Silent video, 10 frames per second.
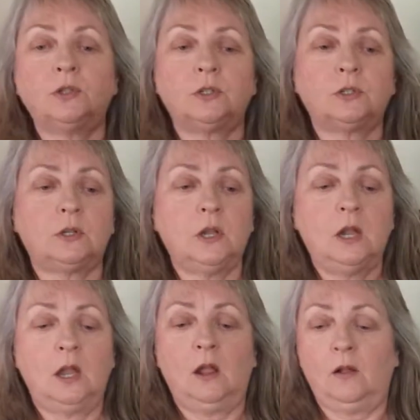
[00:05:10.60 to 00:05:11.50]
It's just,
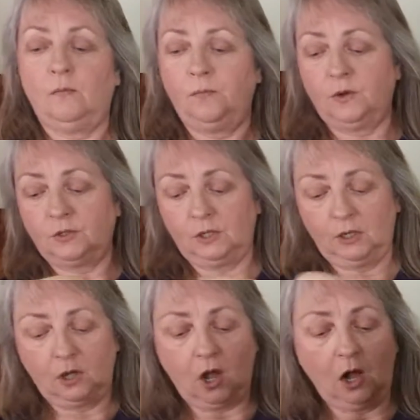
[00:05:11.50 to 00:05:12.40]
there's a
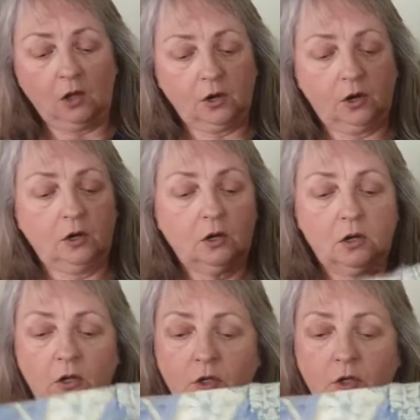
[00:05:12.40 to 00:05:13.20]
little collar,